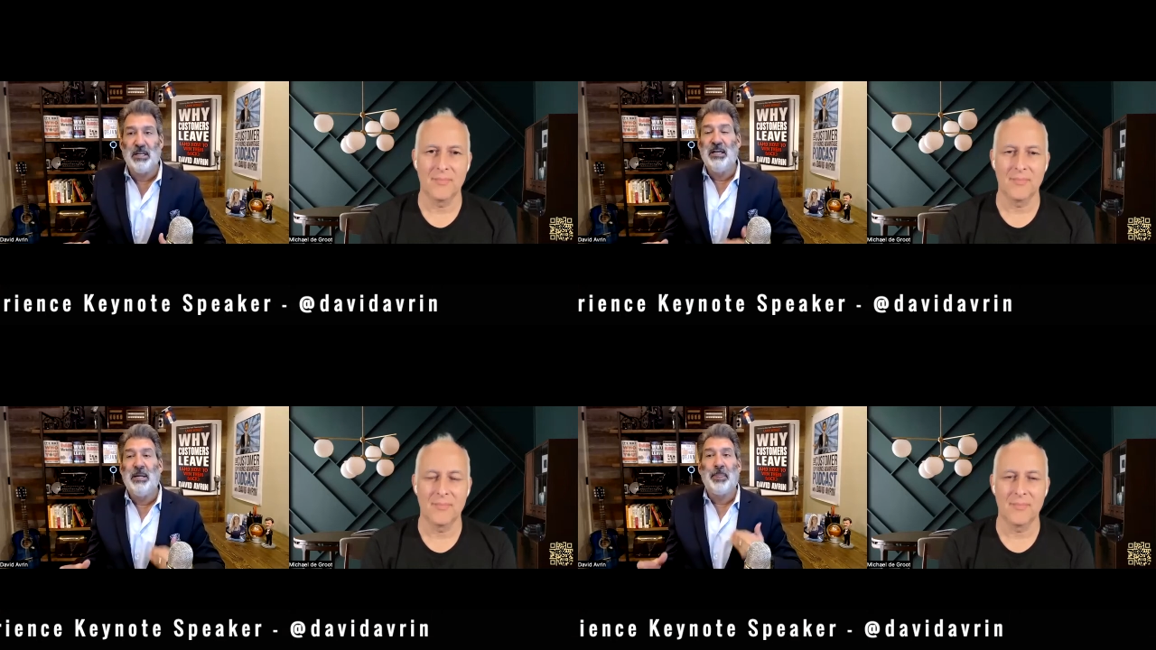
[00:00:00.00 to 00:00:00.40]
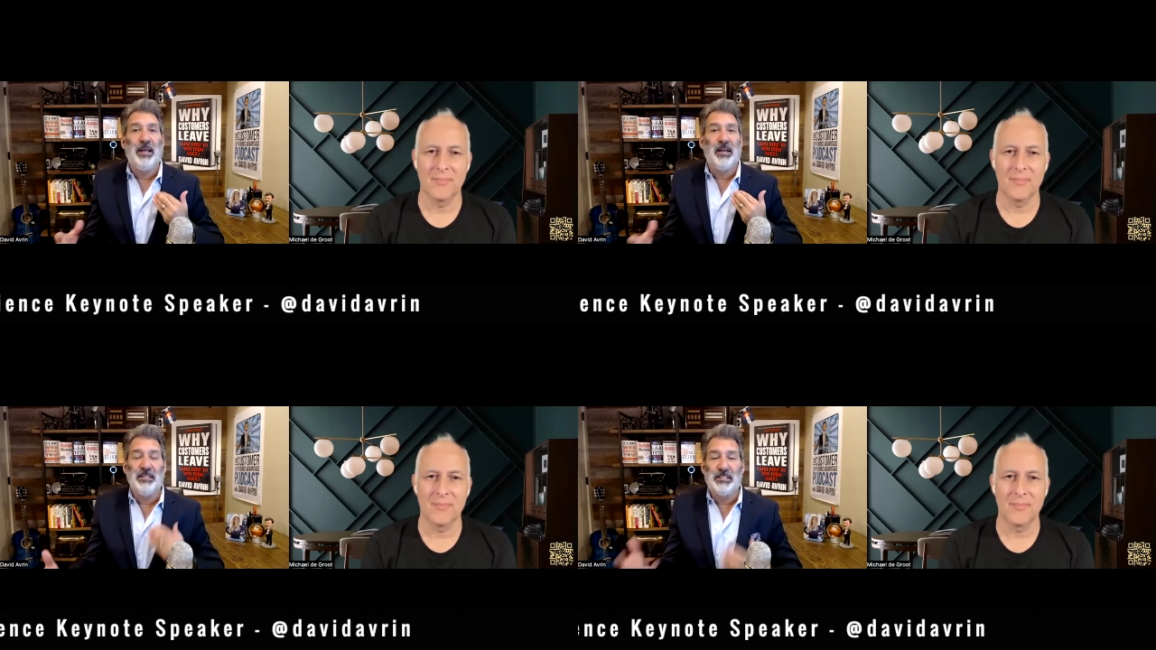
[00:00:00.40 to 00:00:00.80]
Speaker 1: and I'd
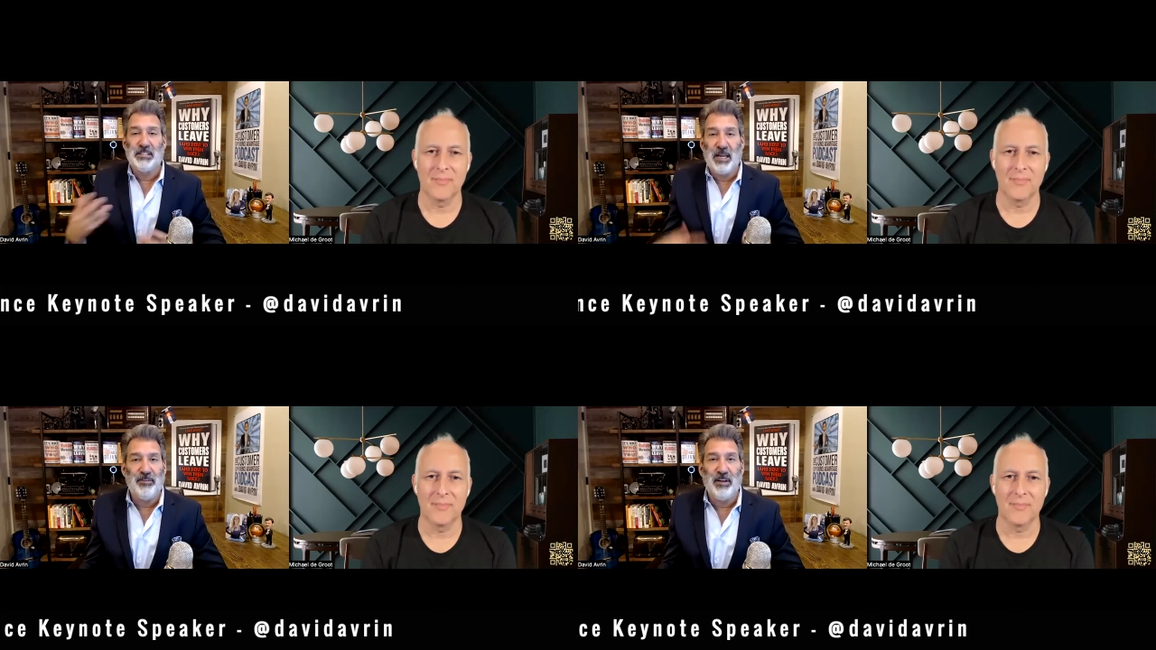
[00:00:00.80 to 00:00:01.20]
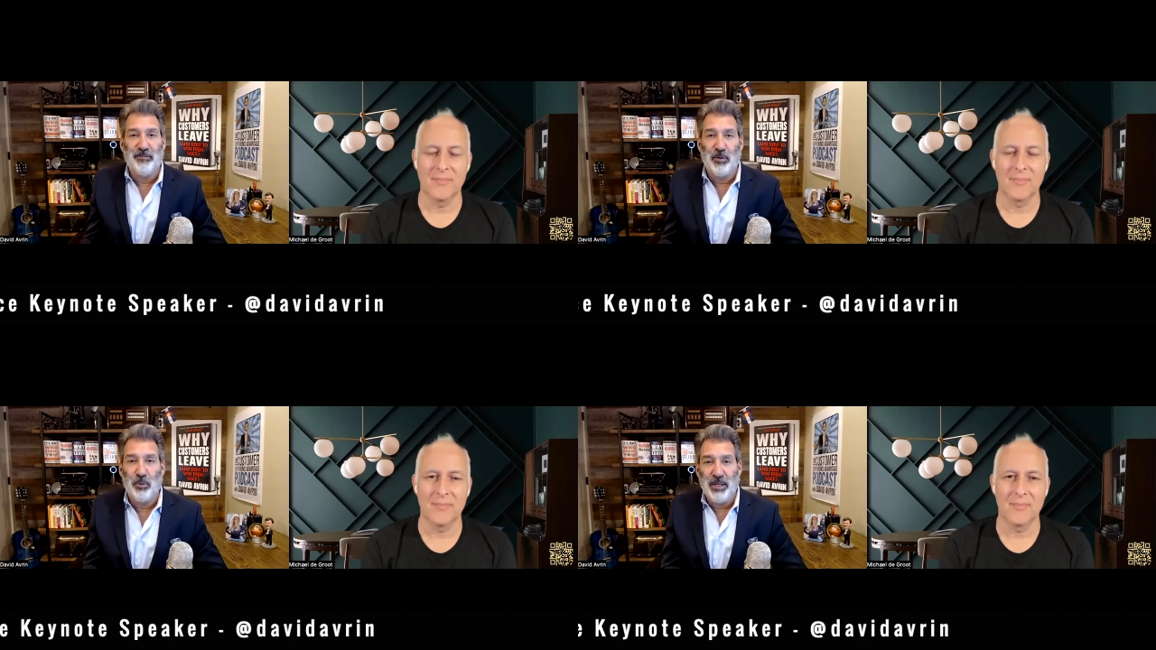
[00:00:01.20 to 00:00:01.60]
saved up for
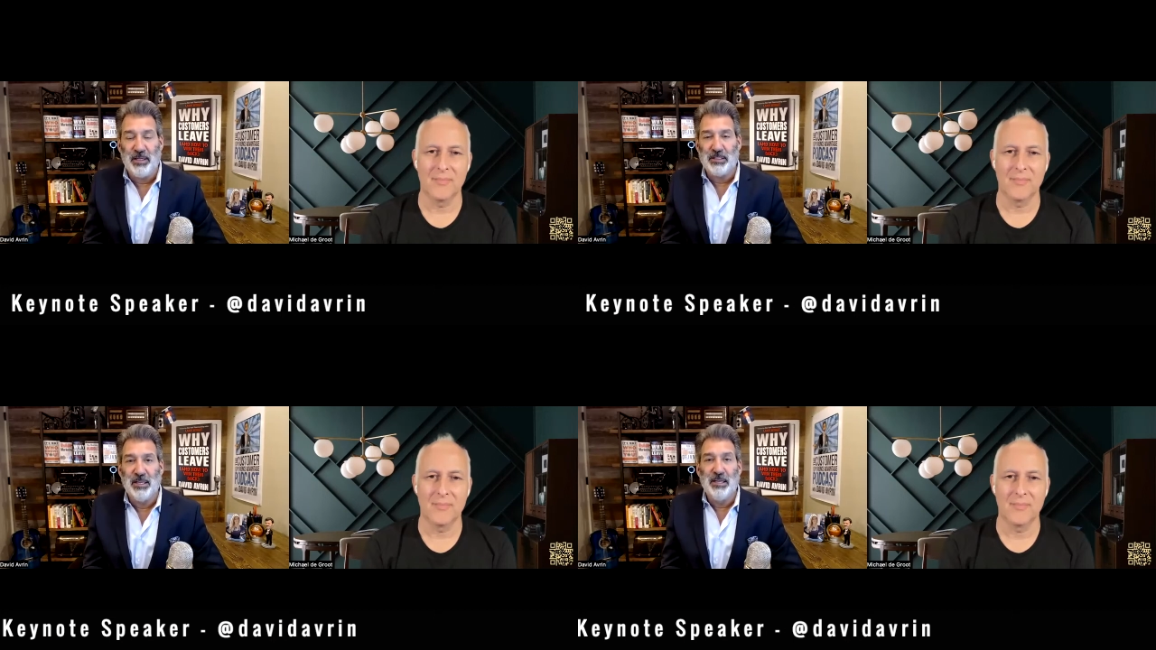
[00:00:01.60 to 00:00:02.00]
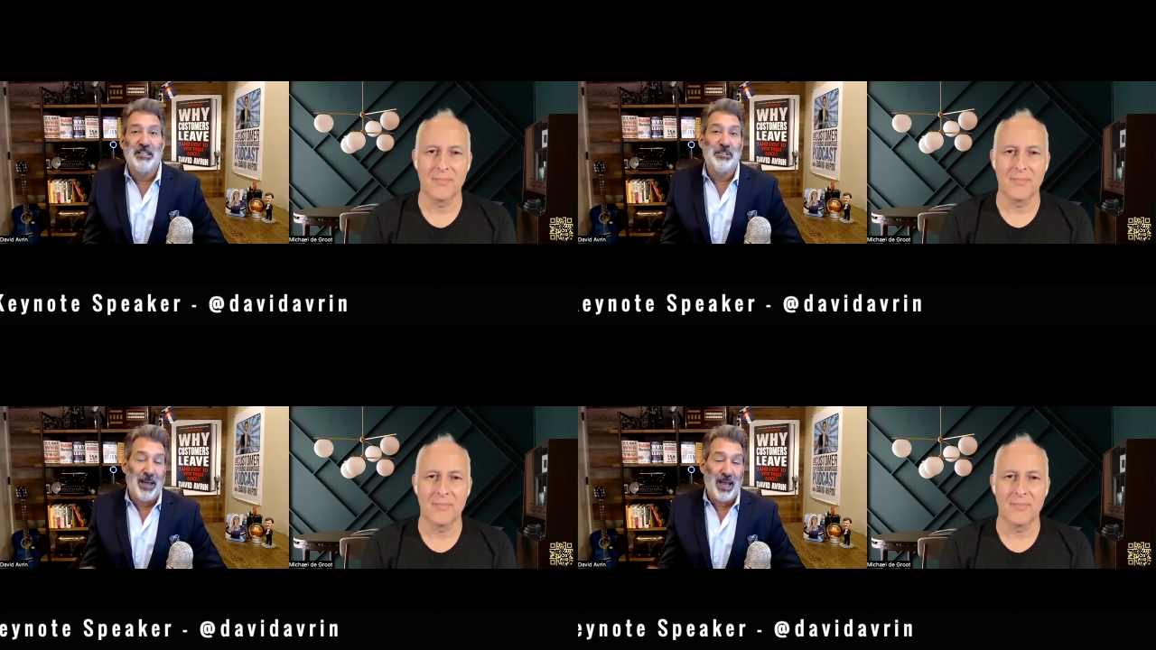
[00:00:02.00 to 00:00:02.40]
weeks because
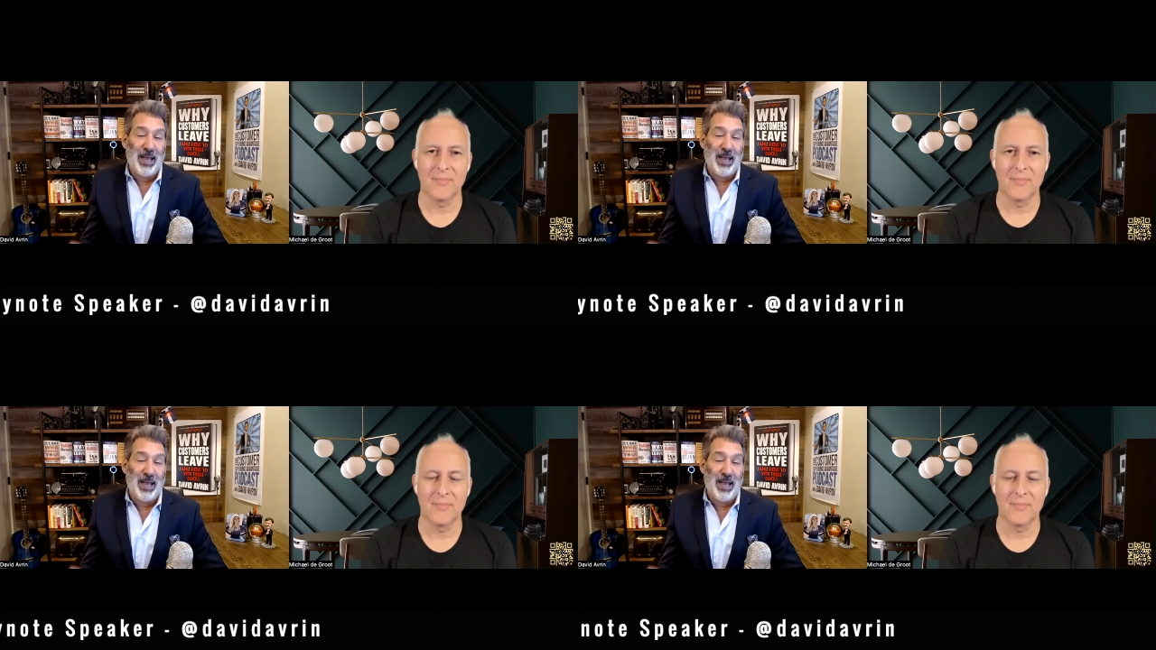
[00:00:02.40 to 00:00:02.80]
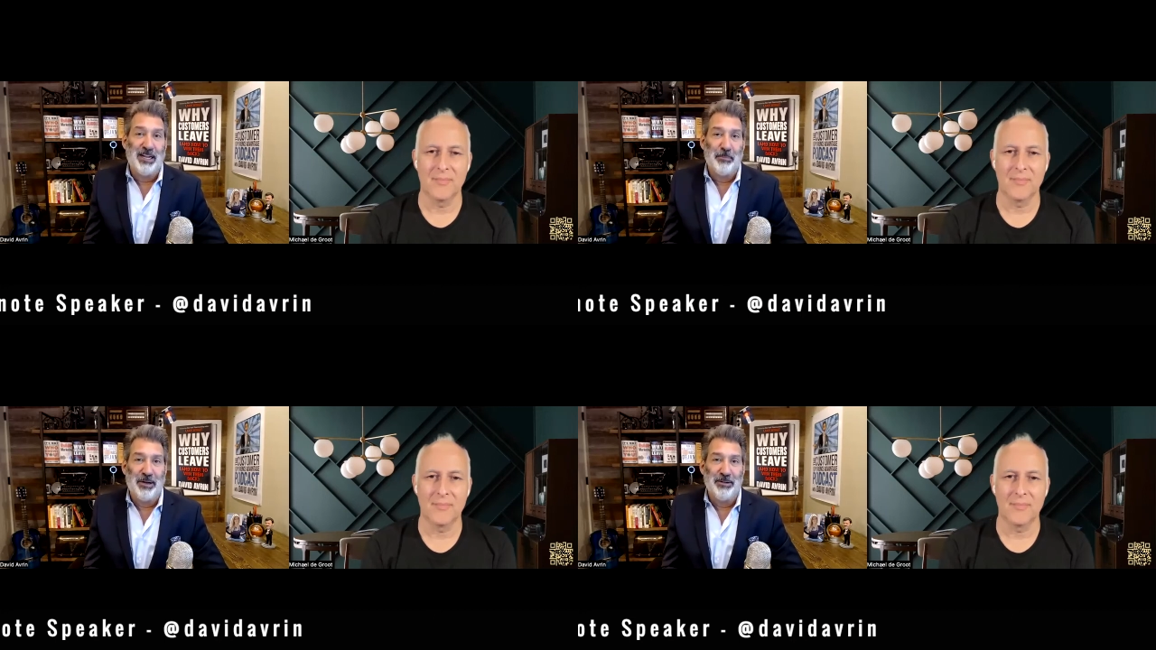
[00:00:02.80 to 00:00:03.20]
back in that day, our
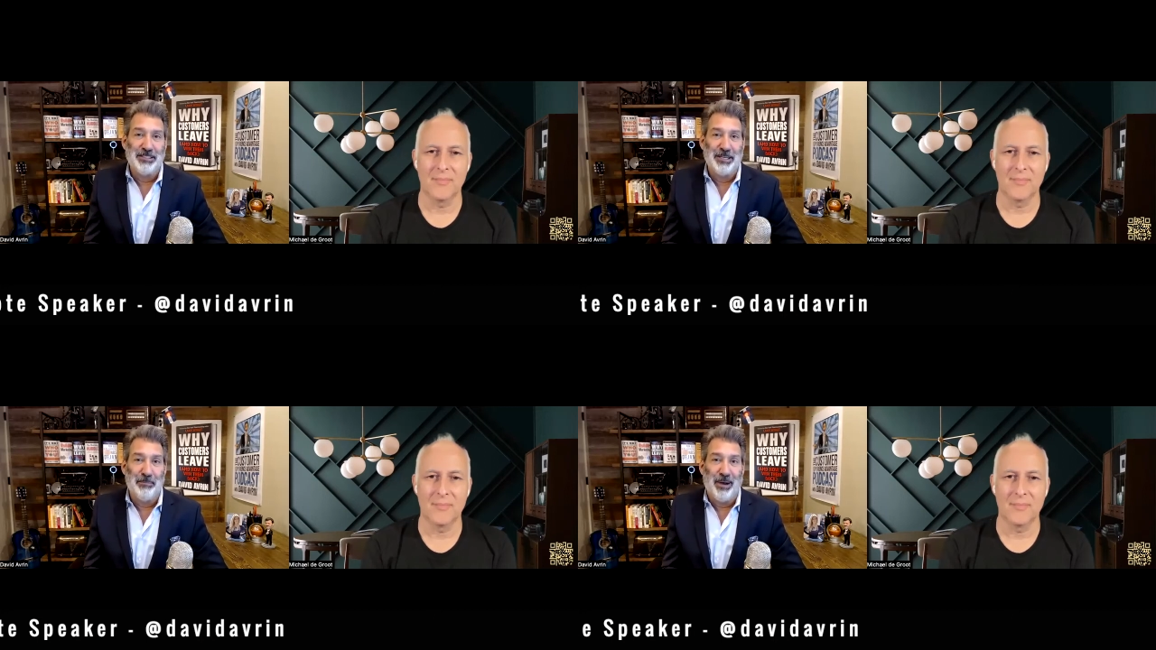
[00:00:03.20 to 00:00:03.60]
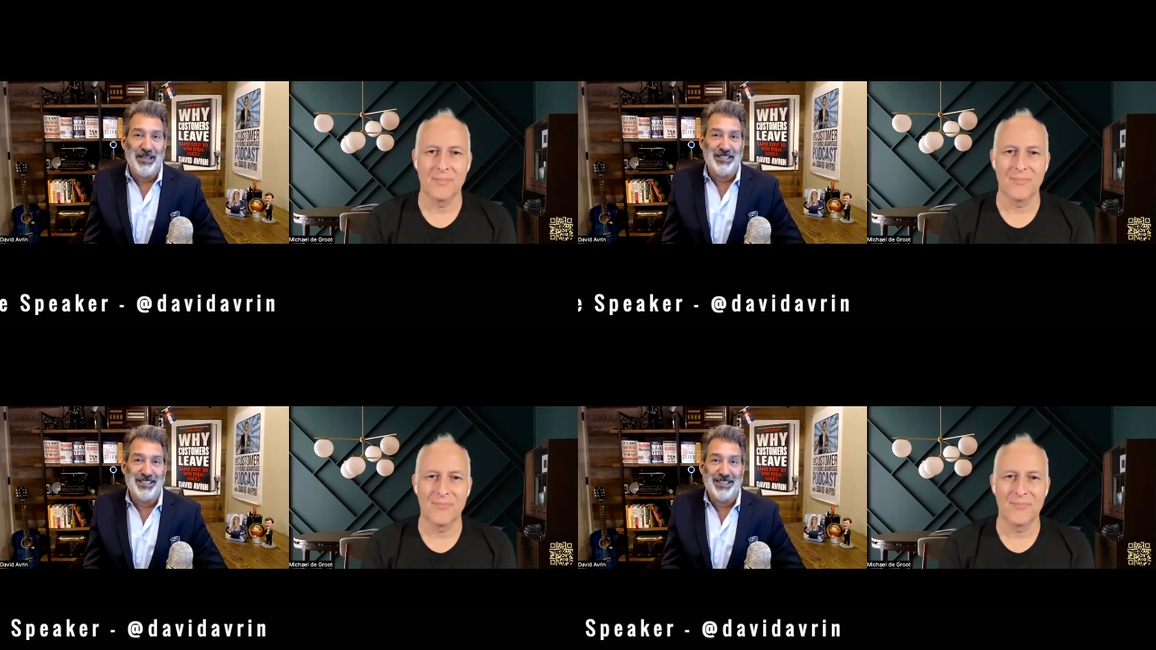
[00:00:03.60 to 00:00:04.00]
parents didn't buy us the
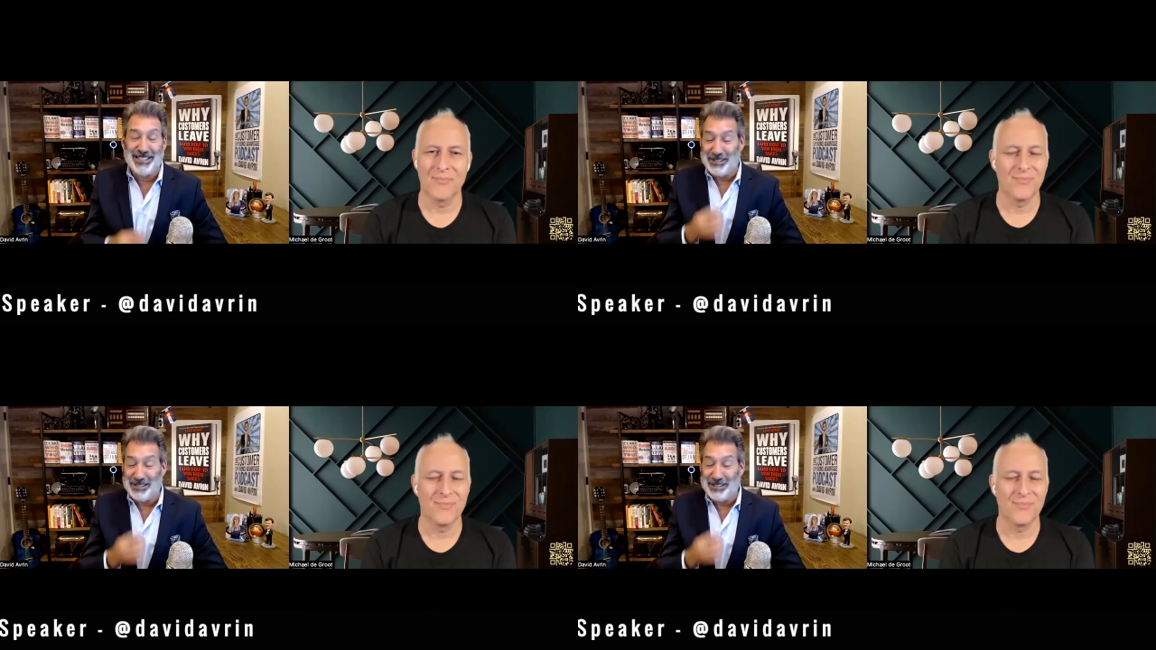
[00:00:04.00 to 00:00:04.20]
things we